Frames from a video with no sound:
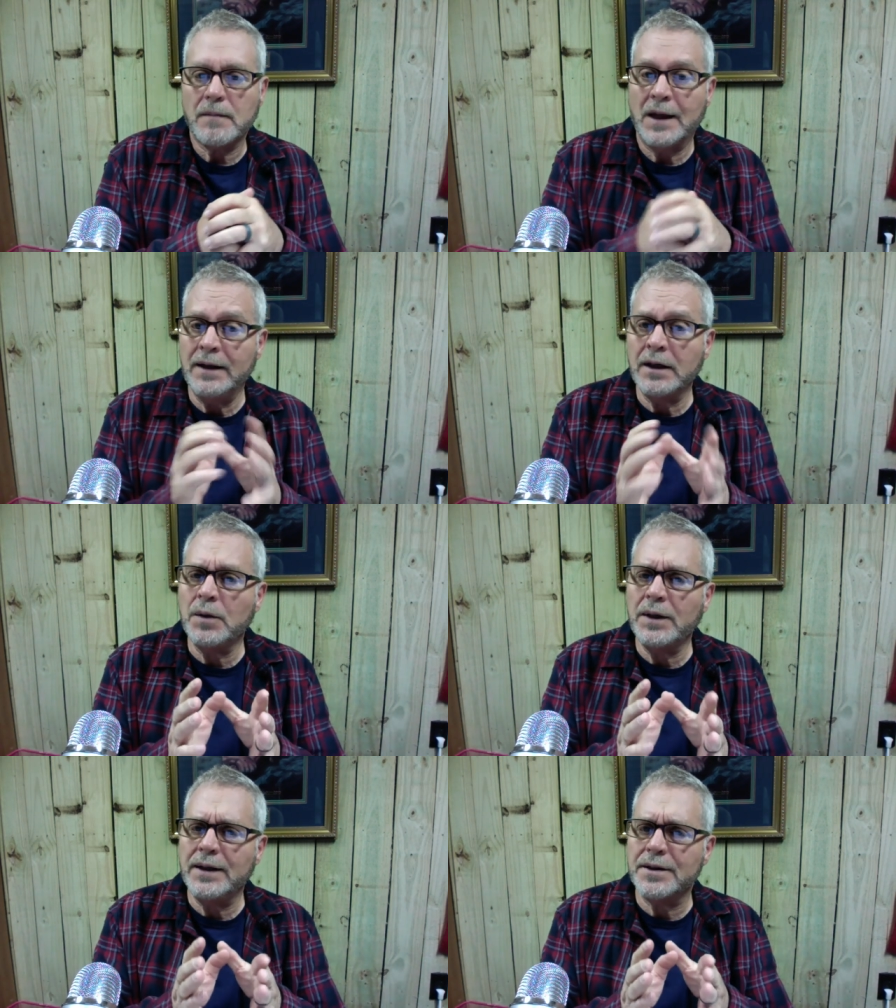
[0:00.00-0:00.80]

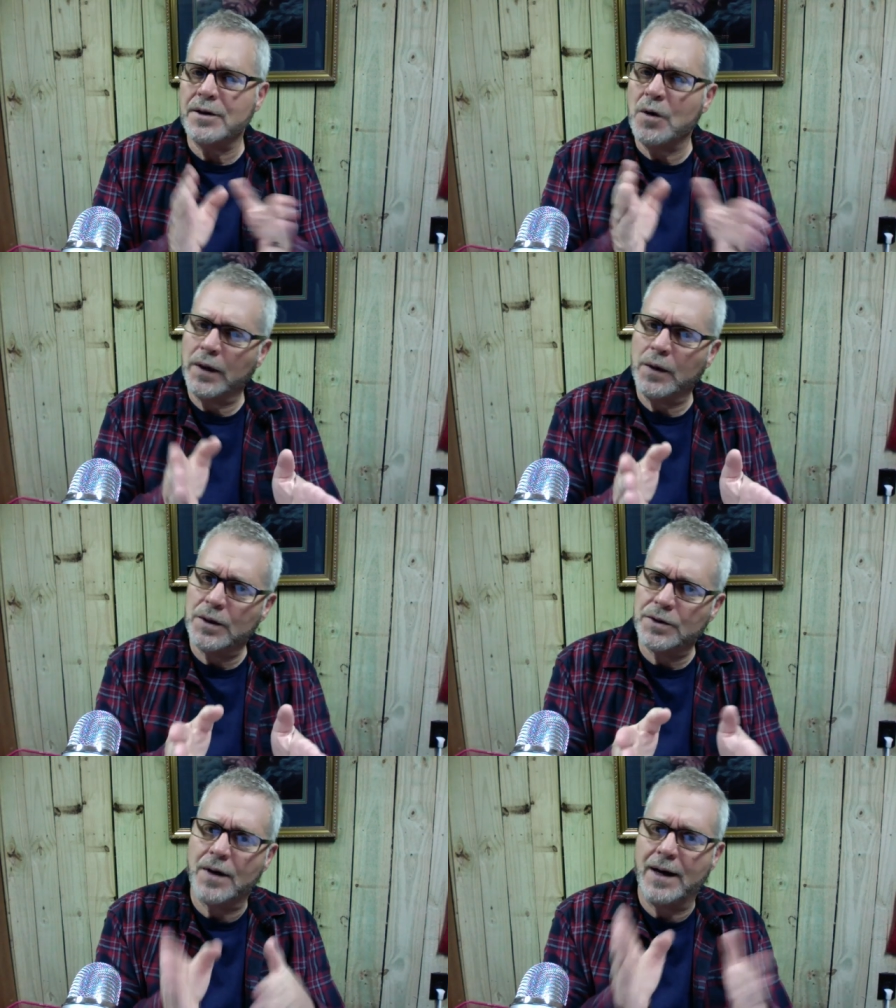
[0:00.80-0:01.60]
Iniquity is knowing
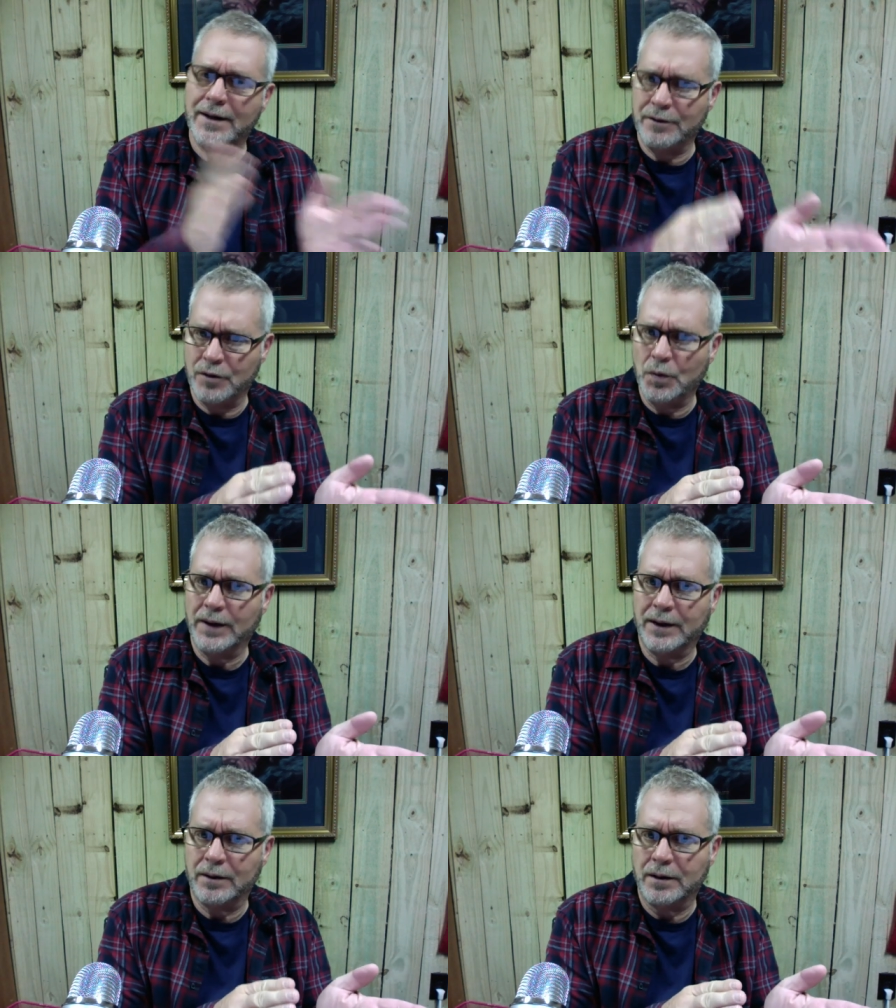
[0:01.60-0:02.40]
what's right and
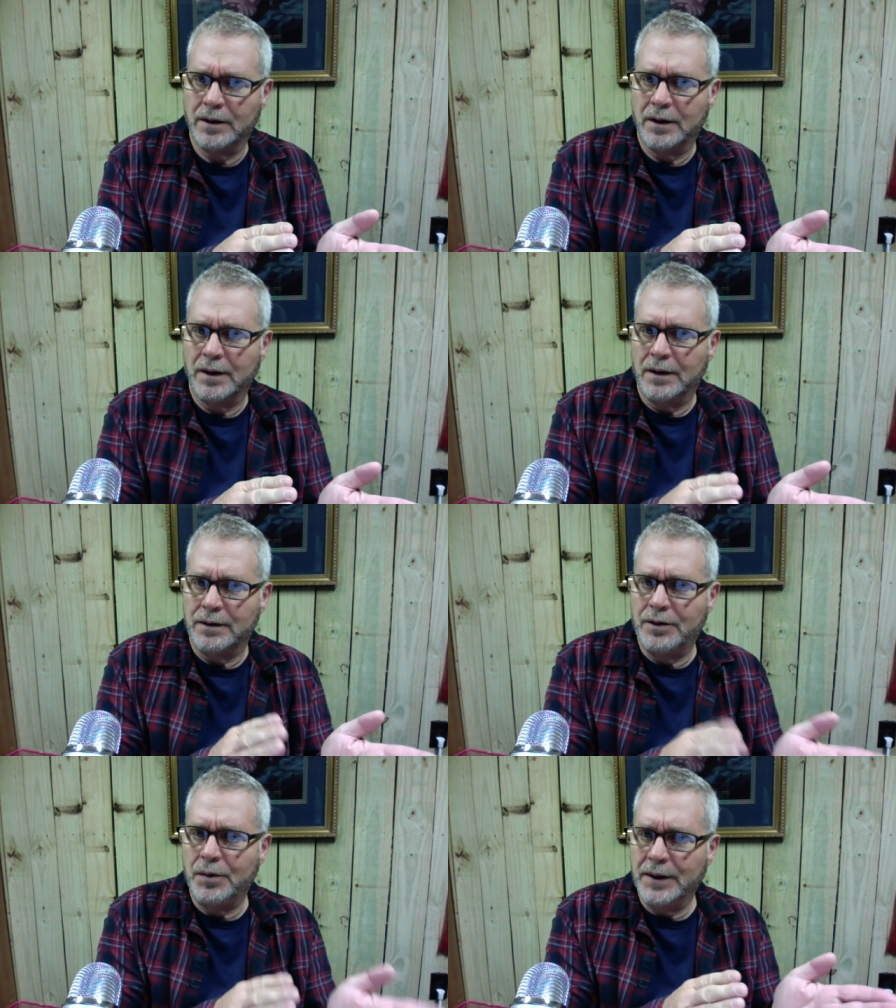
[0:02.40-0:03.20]

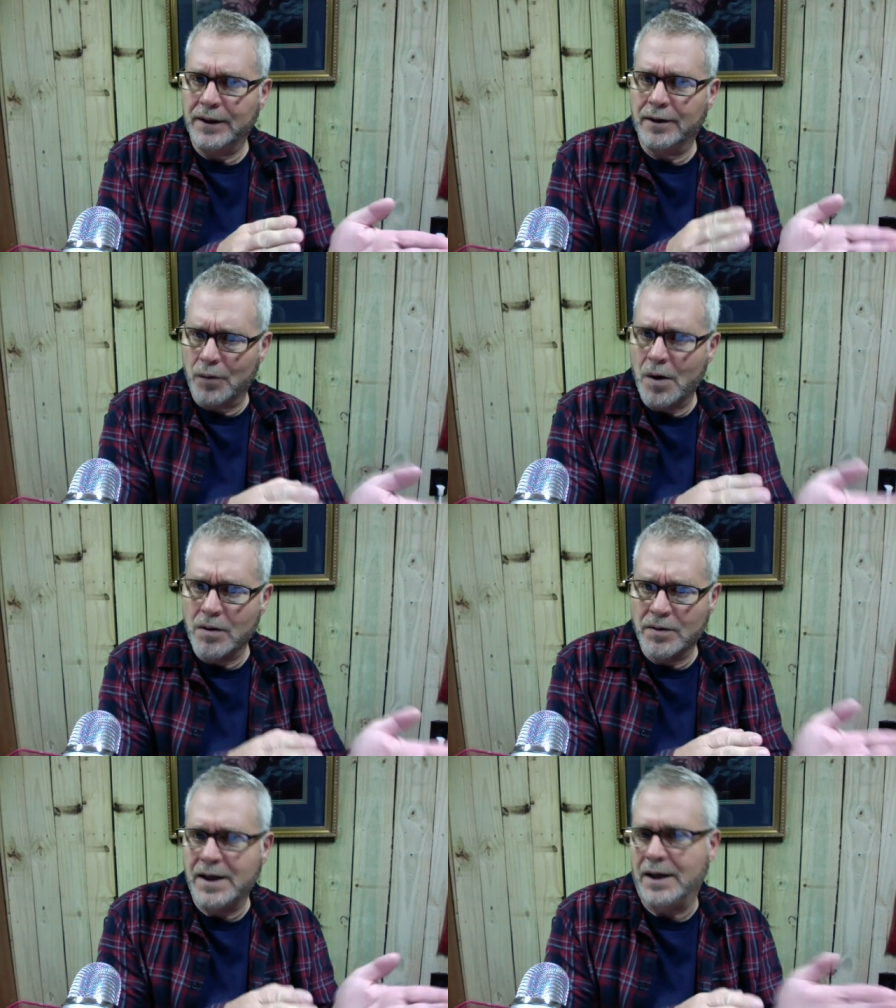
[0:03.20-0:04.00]
doing the
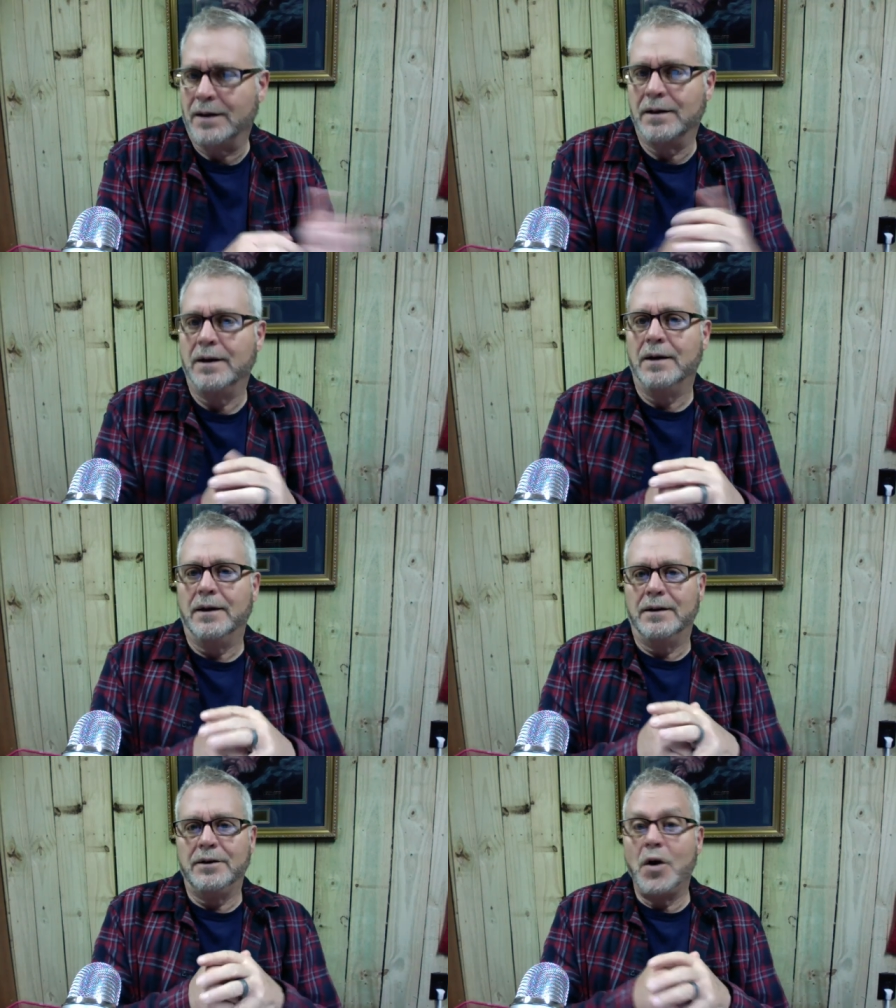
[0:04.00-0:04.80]
wrong thing.
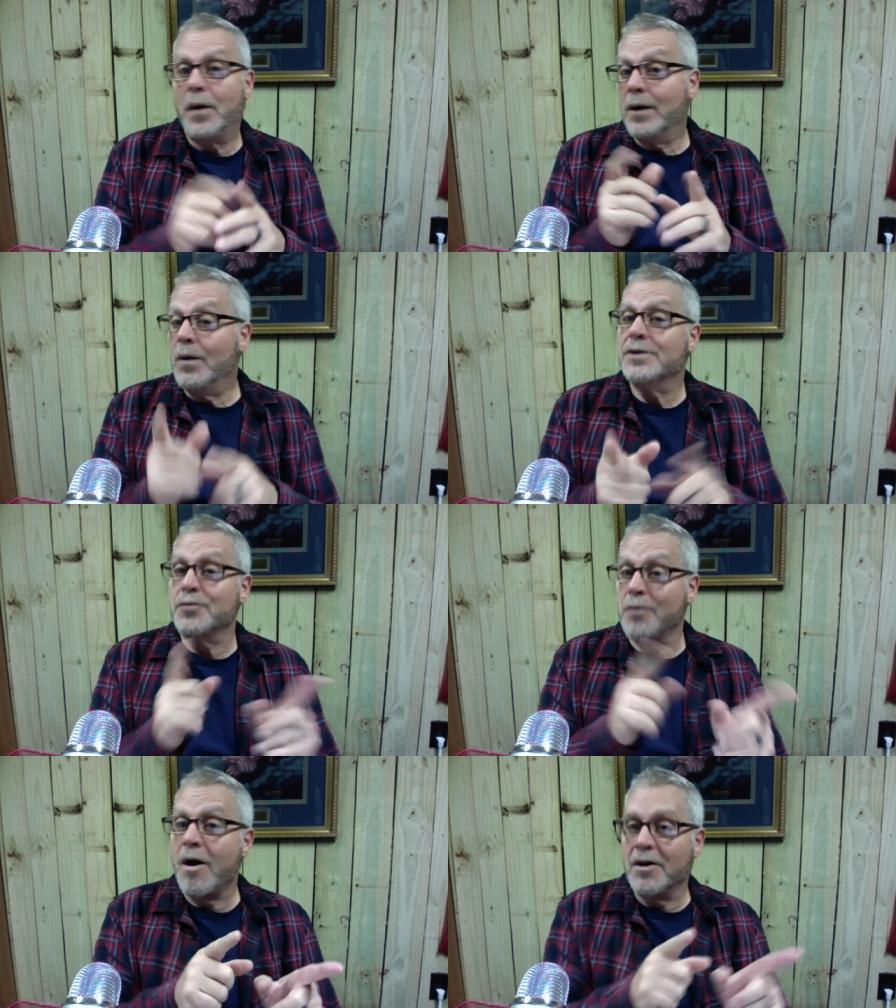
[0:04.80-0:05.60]
Knowing what's
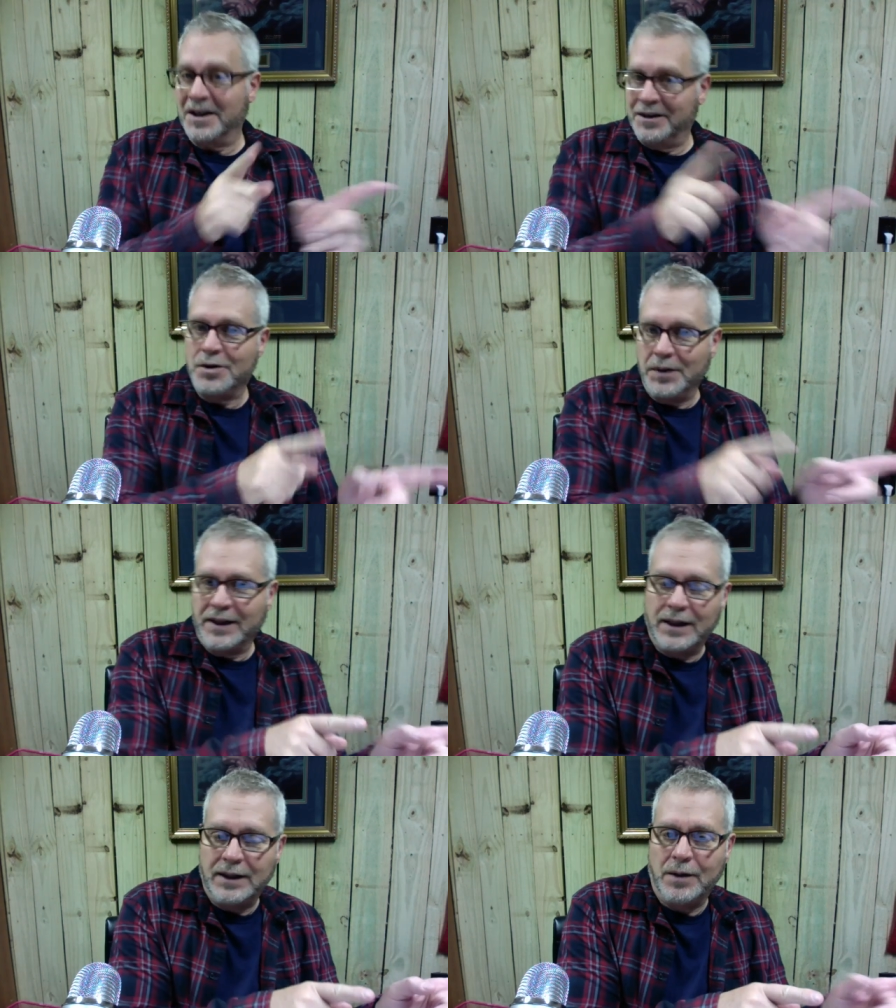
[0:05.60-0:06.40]
wrong and doing
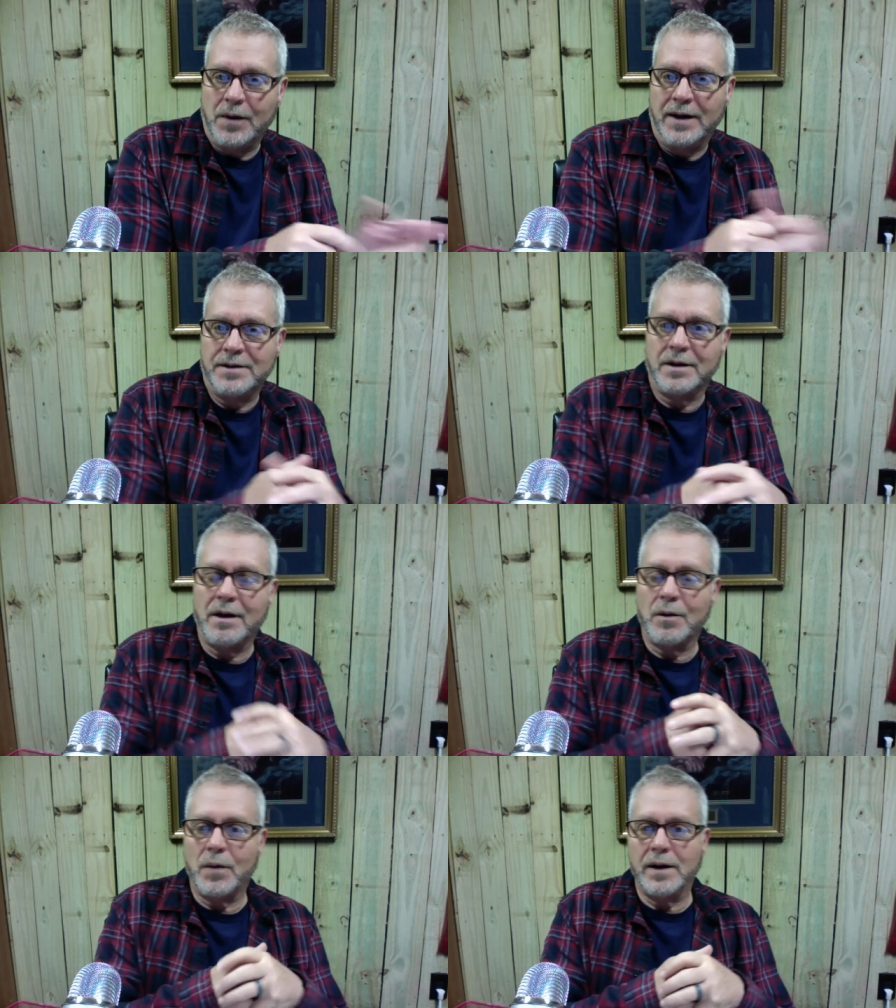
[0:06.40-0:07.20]
it anyway is
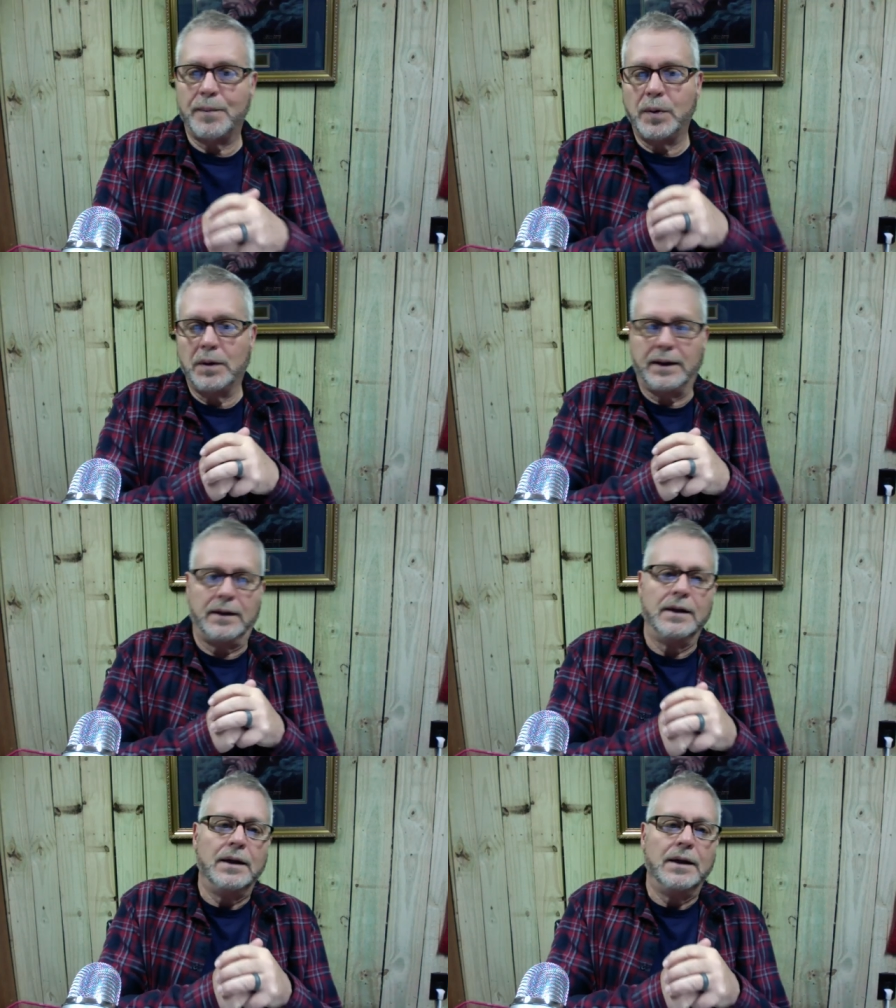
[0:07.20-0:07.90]
another way to put it.